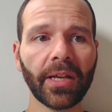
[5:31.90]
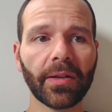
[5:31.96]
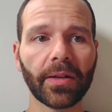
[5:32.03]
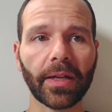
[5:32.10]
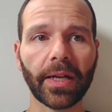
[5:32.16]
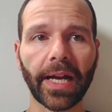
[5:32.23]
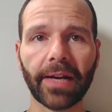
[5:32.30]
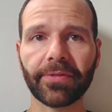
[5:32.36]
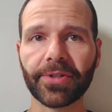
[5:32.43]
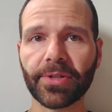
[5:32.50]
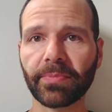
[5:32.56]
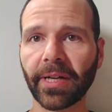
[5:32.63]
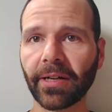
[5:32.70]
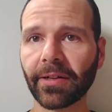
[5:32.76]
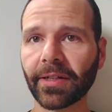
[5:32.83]
Average
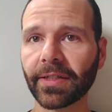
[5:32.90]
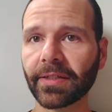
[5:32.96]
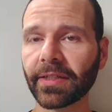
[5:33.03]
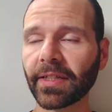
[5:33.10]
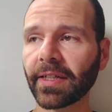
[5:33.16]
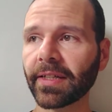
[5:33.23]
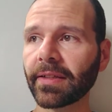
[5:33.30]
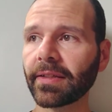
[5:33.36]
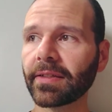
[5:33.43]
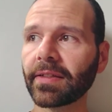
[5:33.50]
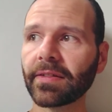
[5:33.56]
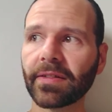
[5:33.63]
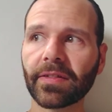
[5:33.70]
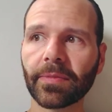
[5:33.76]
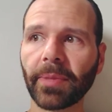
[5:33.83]
American,
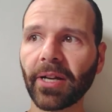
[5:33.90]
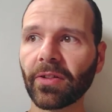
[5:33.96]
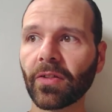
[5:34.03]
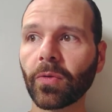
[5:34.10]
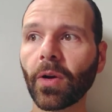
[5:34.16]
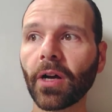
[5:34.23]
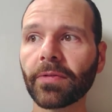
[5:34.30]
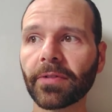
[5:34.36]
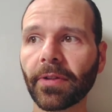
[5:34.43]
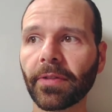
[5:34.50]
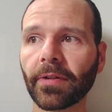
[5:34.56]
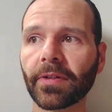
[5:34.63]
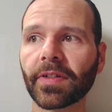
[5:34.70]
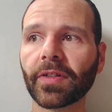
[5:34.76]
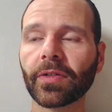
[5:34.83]
it's about 12 or
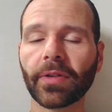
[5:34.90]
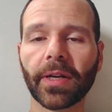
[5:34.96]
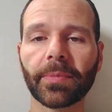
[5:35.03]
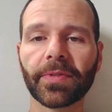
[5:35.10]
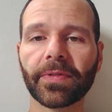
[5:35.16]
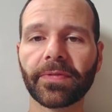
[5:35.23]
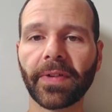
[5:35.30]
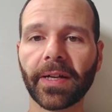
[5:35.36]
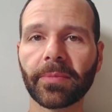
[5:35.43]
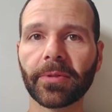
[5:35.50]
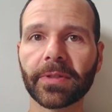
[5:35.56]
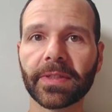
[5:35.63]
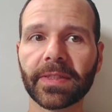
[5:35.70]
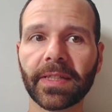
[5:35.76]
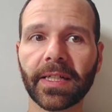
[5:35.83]
13 grams of fiber in
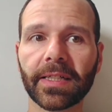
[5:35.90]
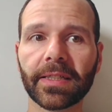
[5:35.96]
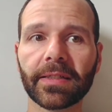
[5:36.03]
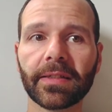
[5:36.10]
the diet.